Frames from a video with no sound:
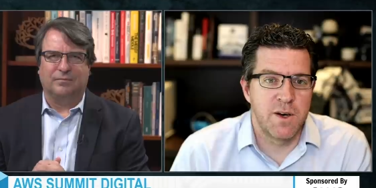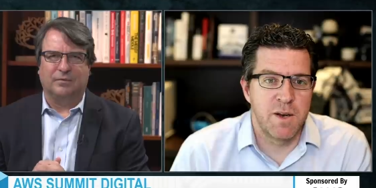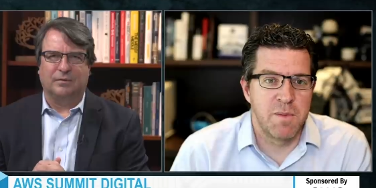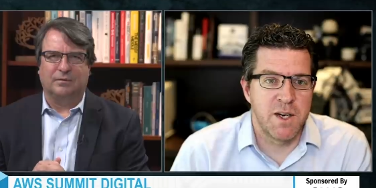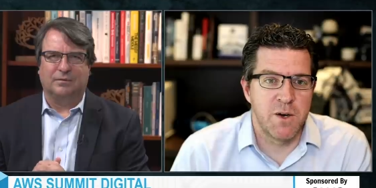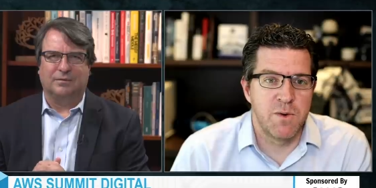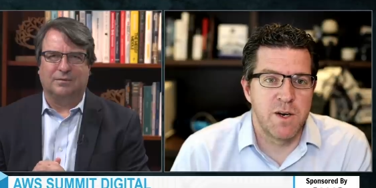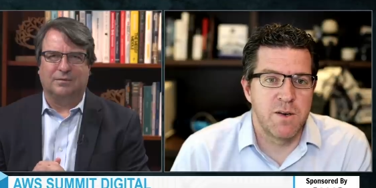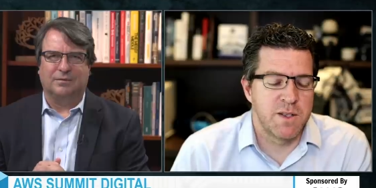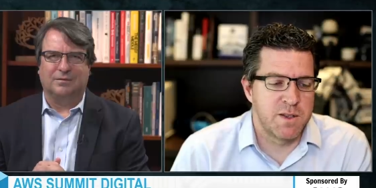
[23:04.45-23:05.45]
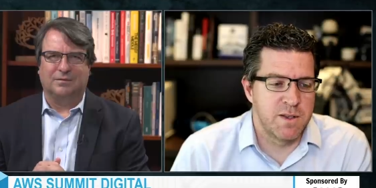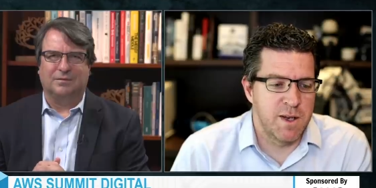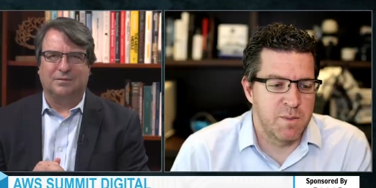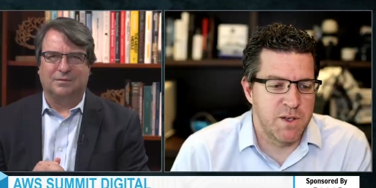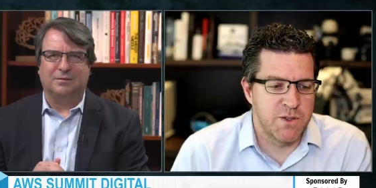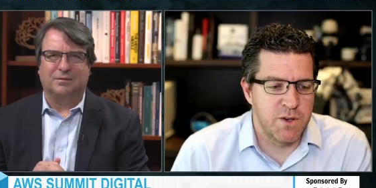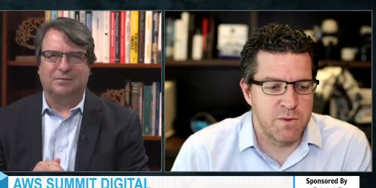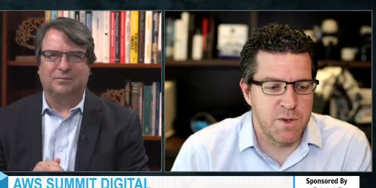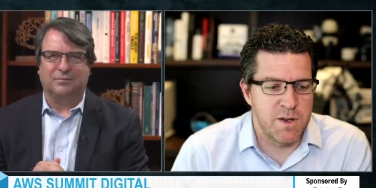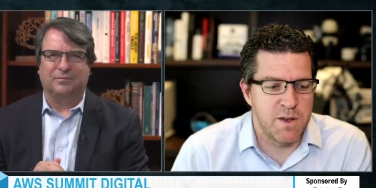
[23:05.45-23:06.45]
Speaker 1: out my career, I was developing
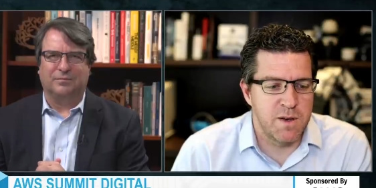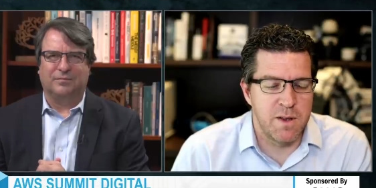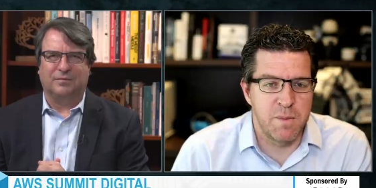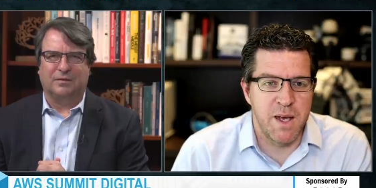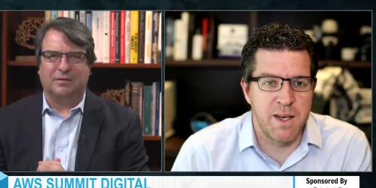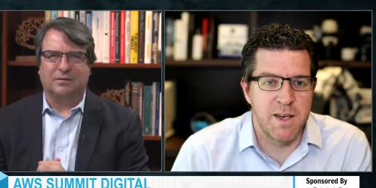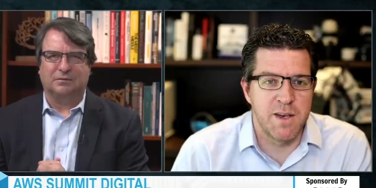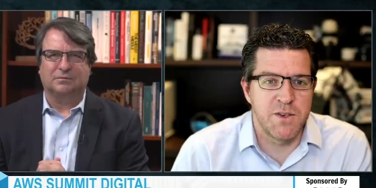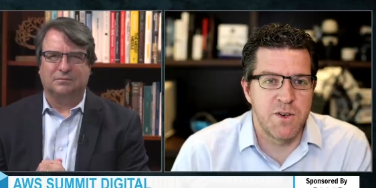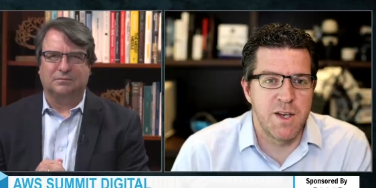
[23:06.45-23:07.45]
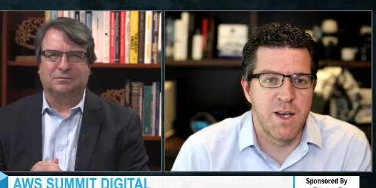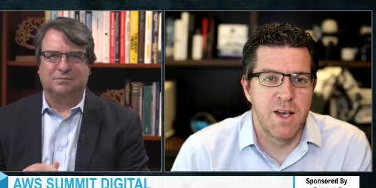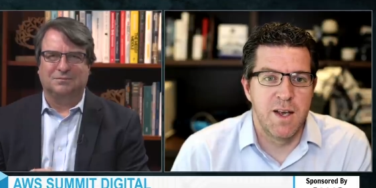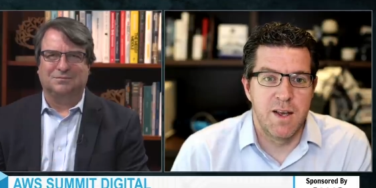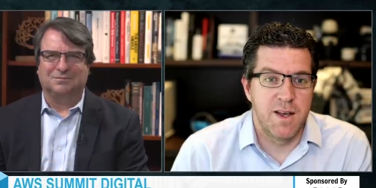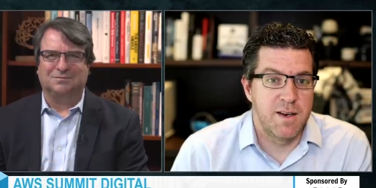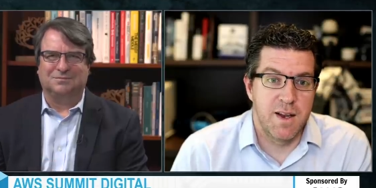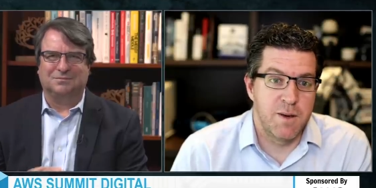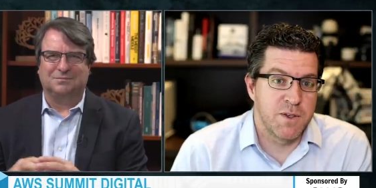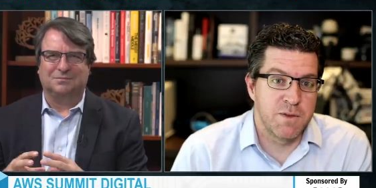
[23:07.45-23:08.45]
software in the in the banking industry,
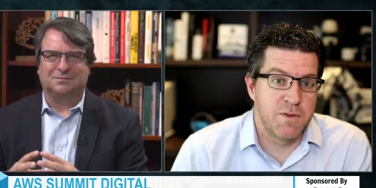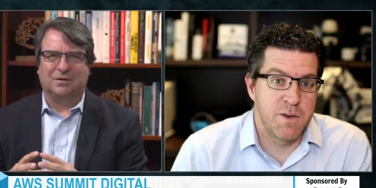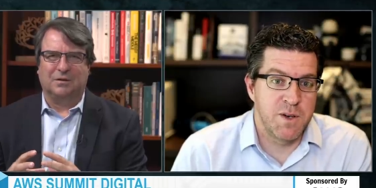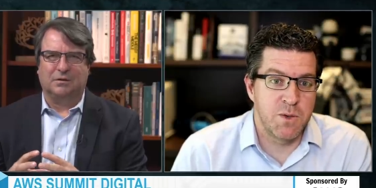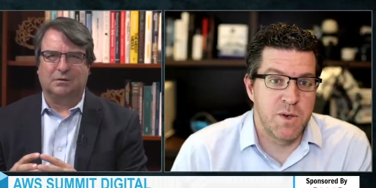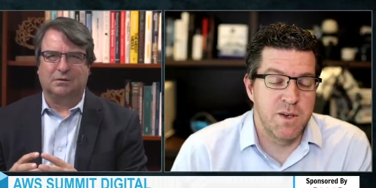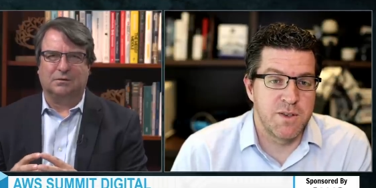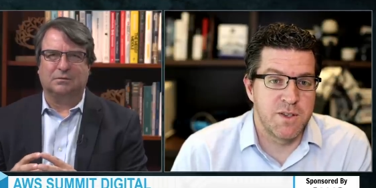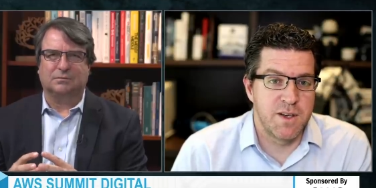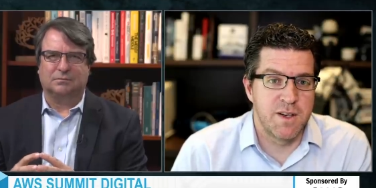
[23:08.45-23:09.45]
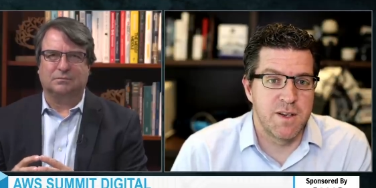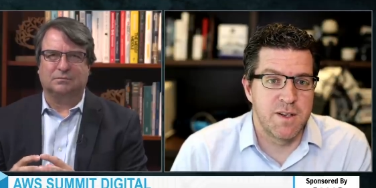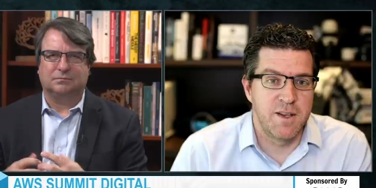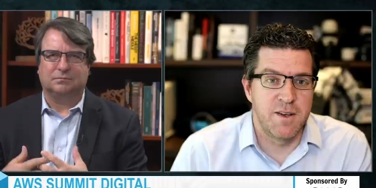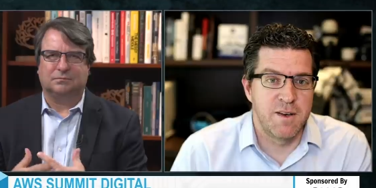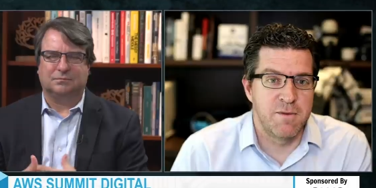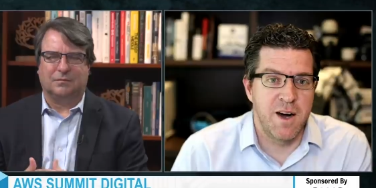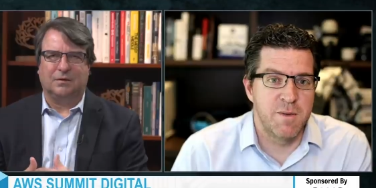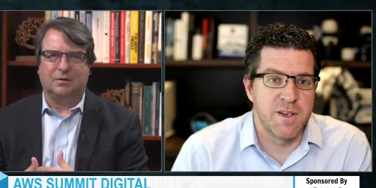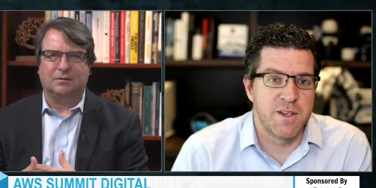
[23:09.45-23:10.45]
and and it was a very much a Windows uh, you know
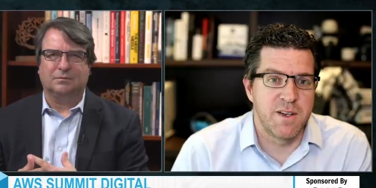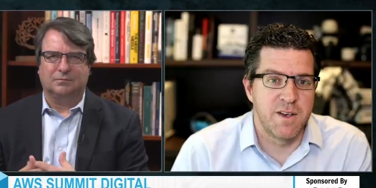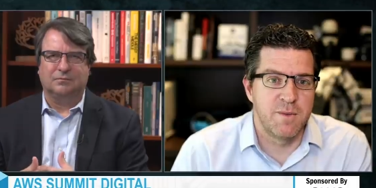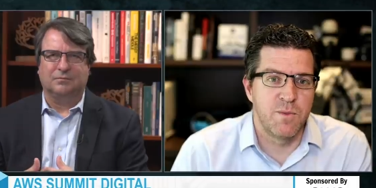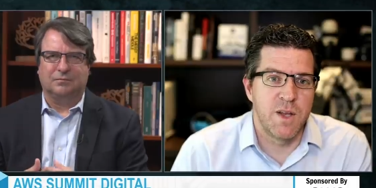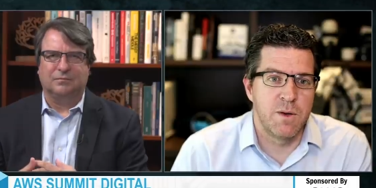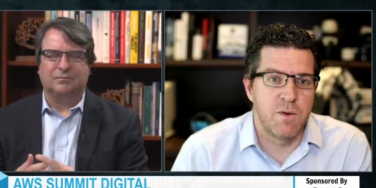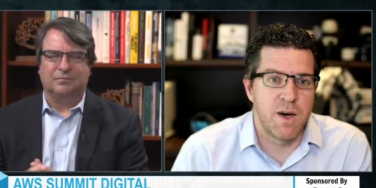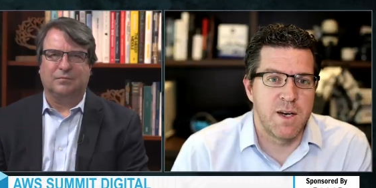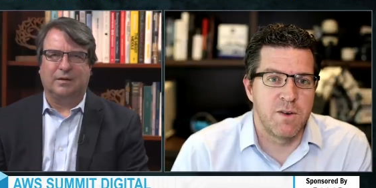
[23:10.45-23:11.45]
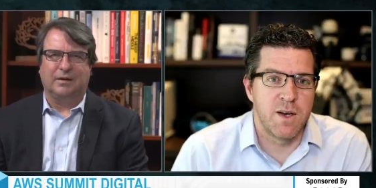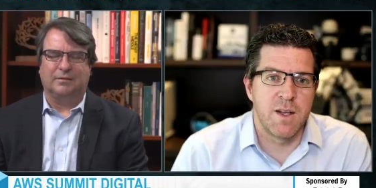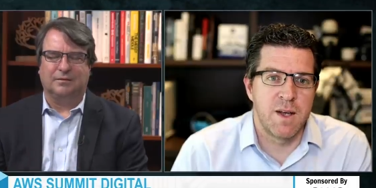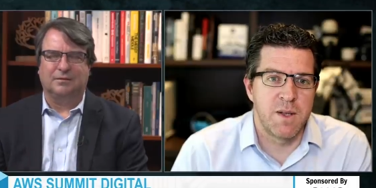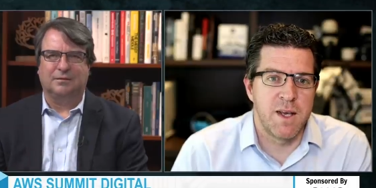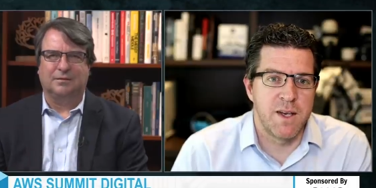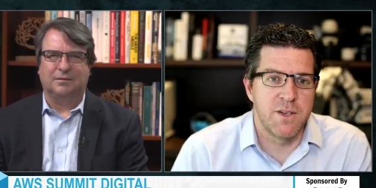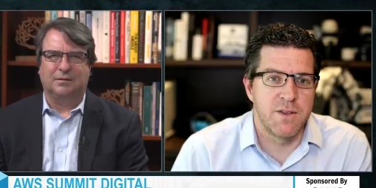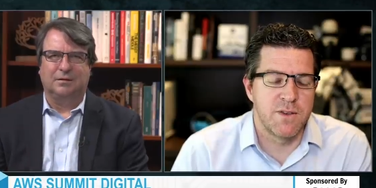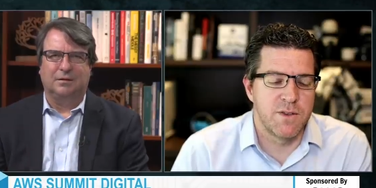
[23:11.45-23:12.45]
environment um, where they were running critical
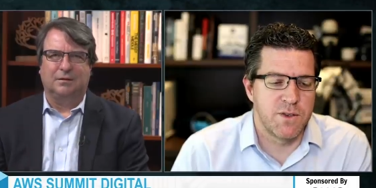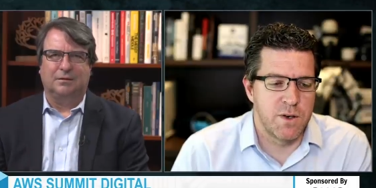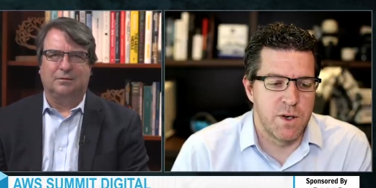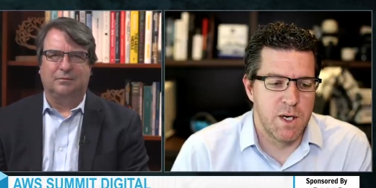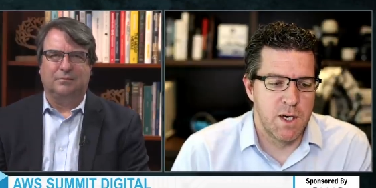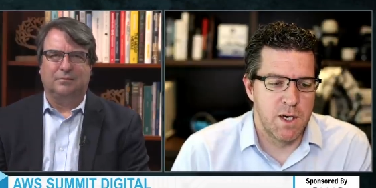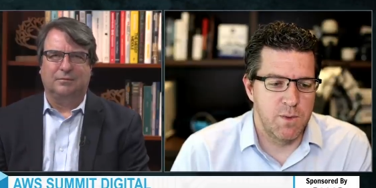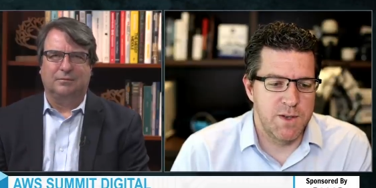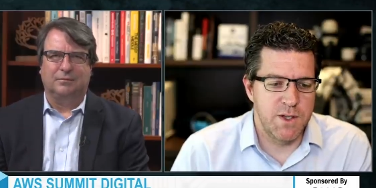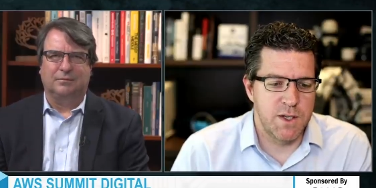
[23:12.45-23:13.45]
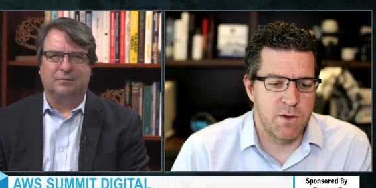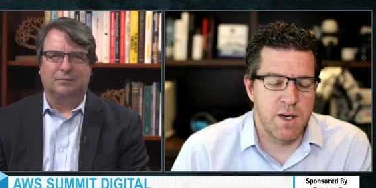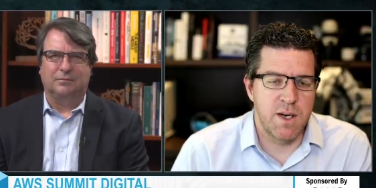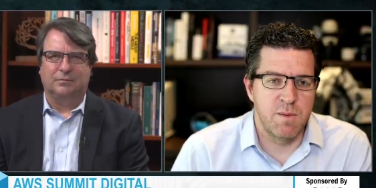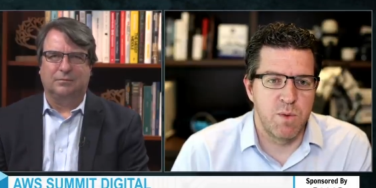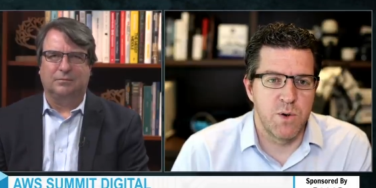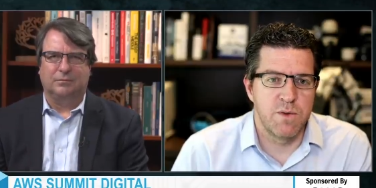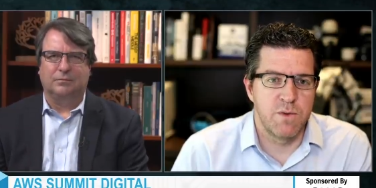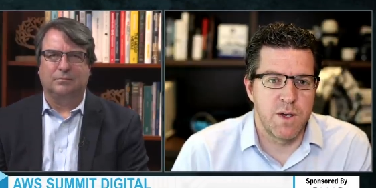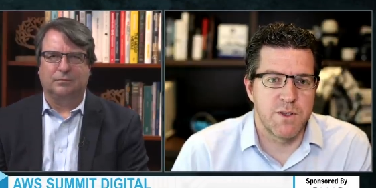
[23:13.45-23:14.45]
applications. And so, we see it critically
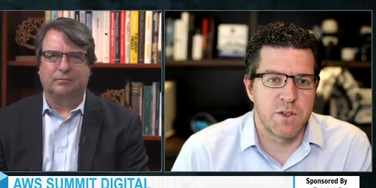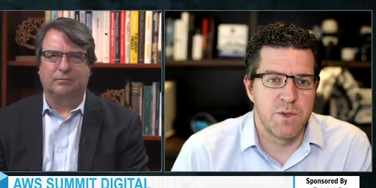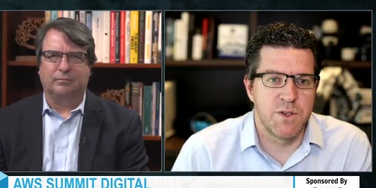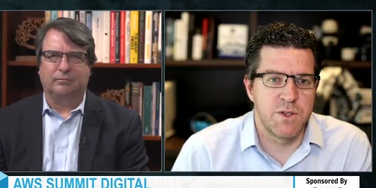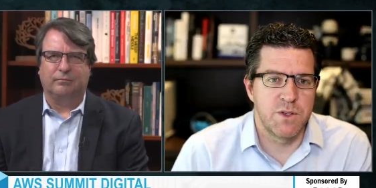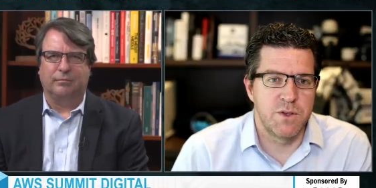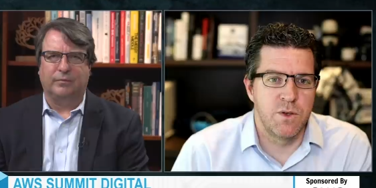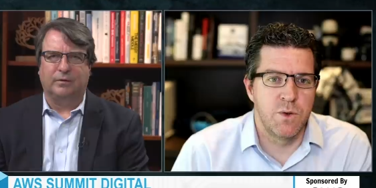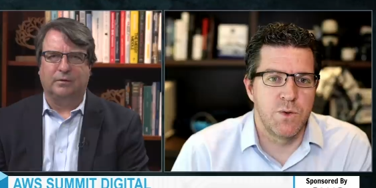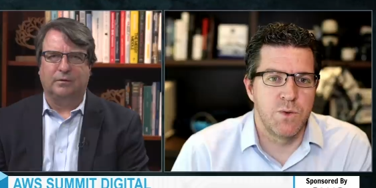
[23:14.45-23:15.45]
important for customers who